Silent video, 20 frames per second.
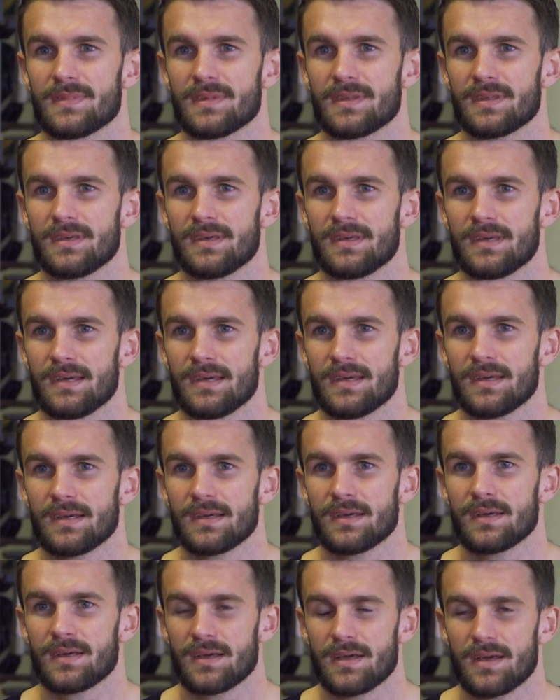get that out of
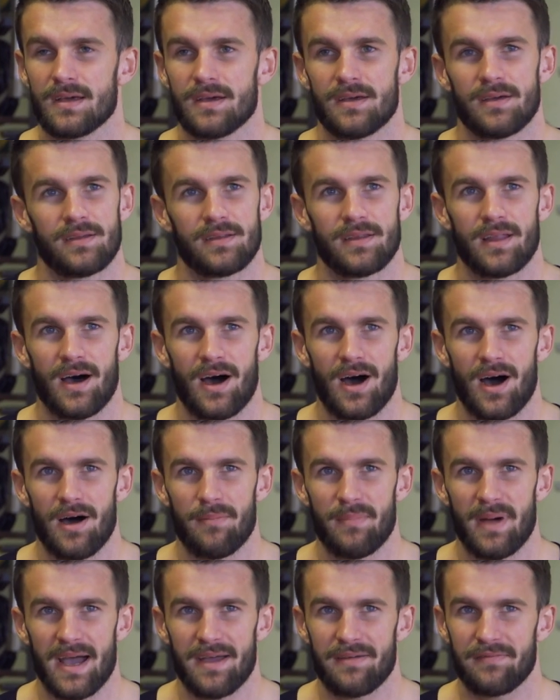the way before the end of the oh, season.
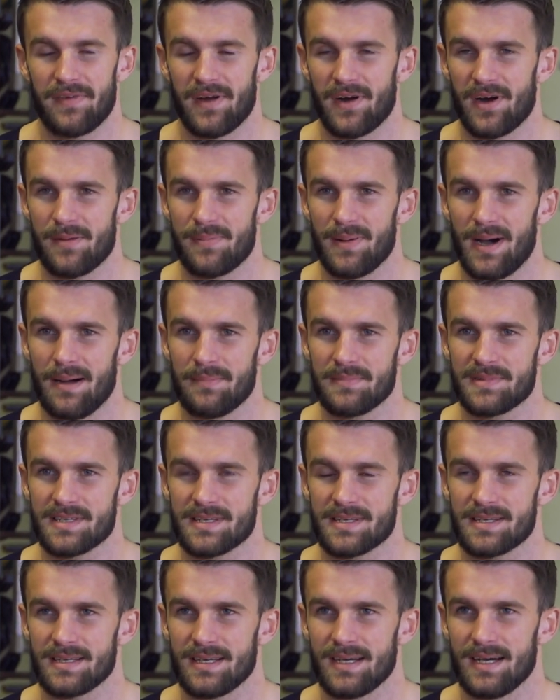Oh, mate, very pumped.
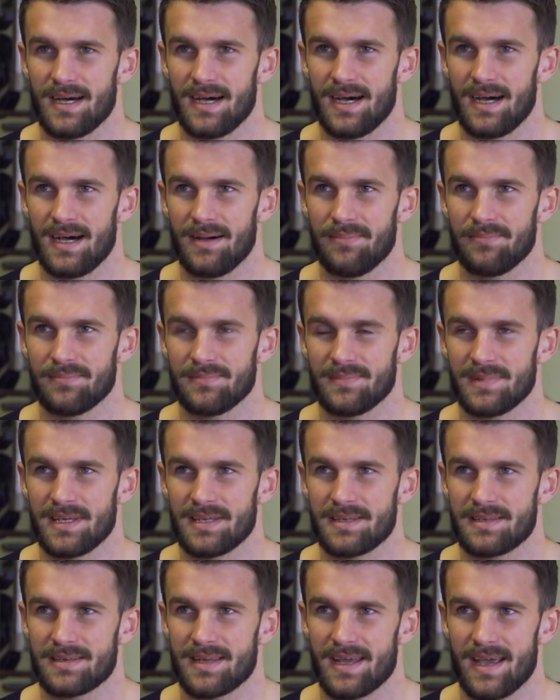Um,
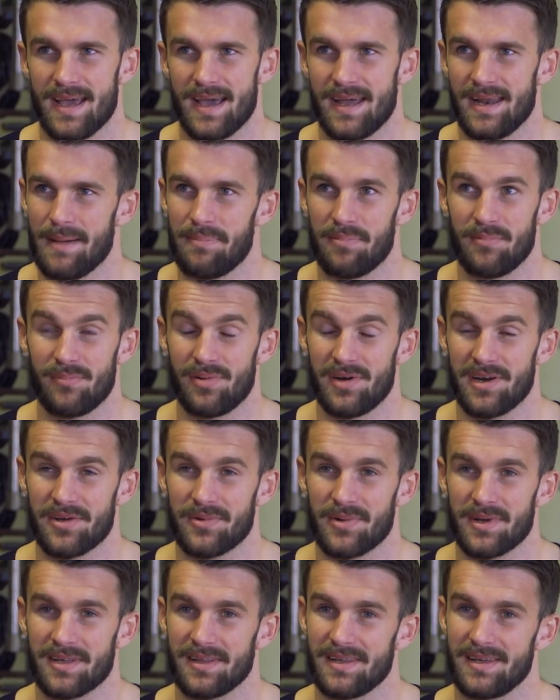it, yeah, it happened pretty
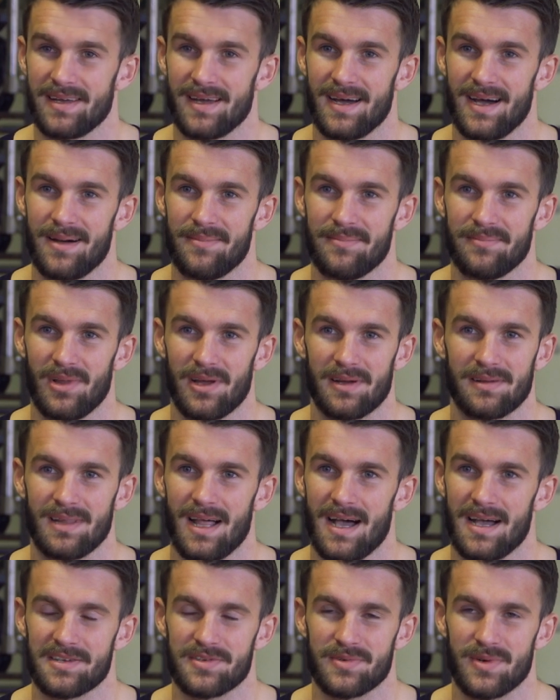quickly. Um, like
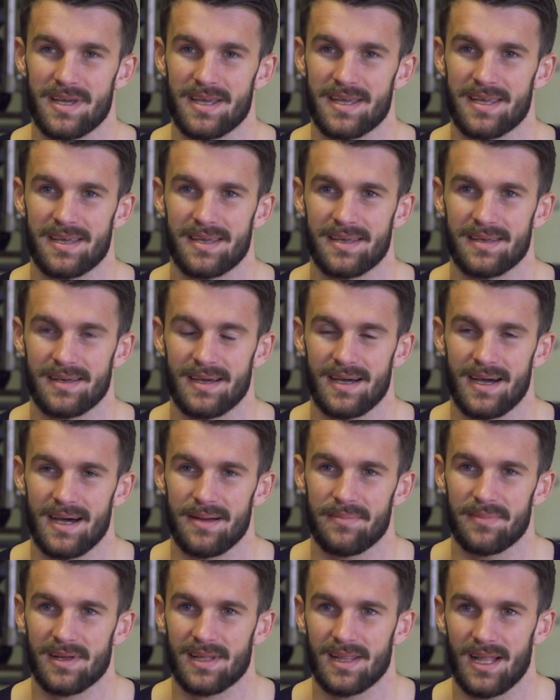last week,
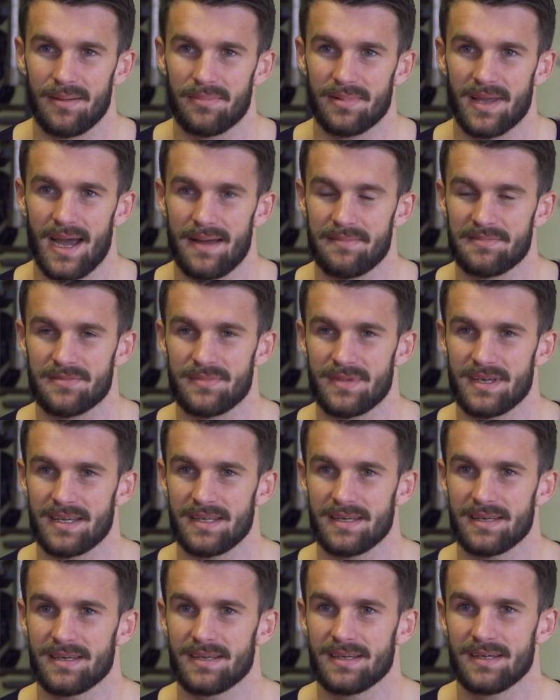um, the club came to me
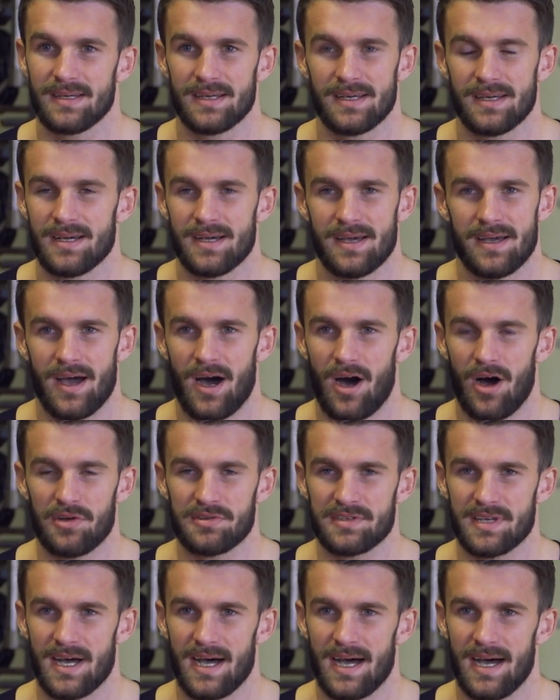and I
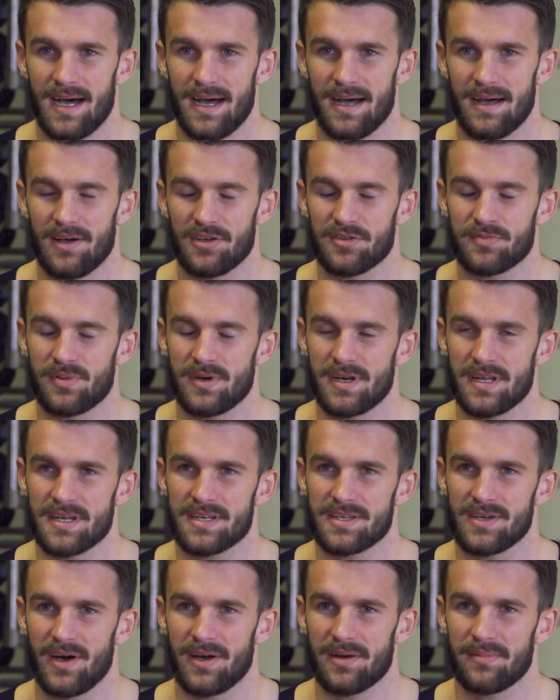was, uh, I was pretty
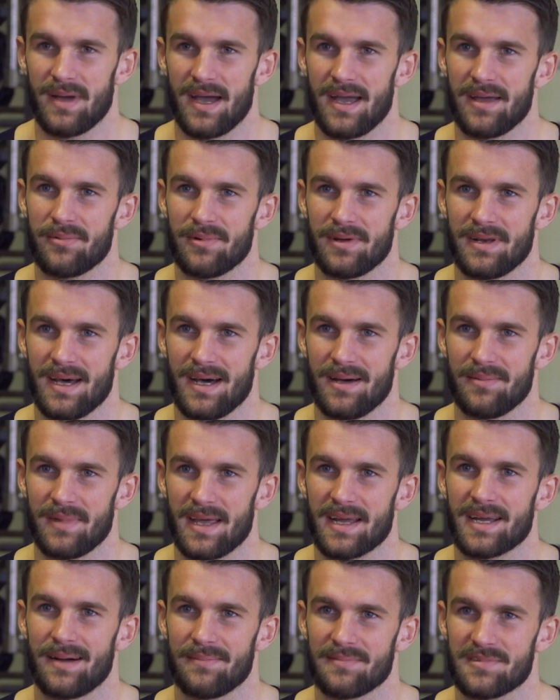excited, mate, when um,
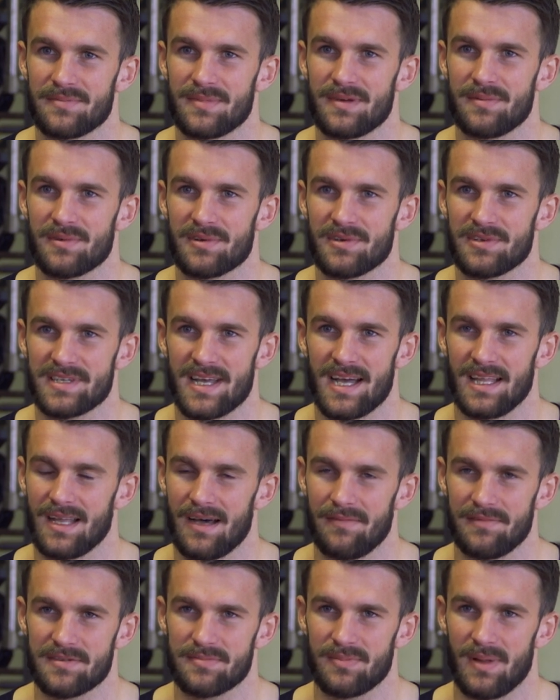they come to me because, yeah, I
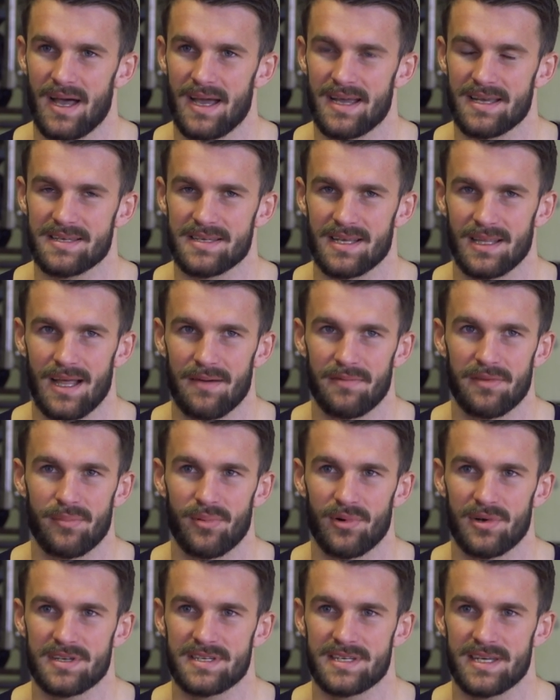love this place. I love the
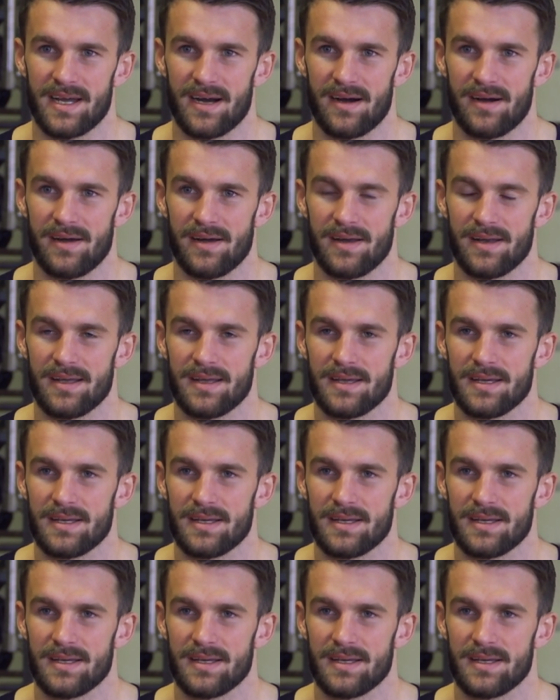boys here and